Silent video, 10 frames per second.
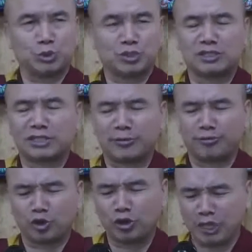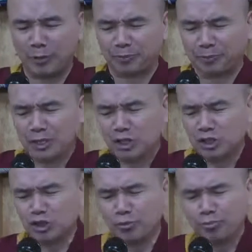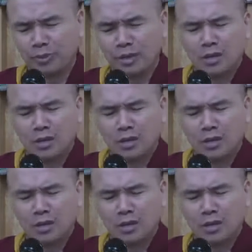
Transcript: This kind. Okay, so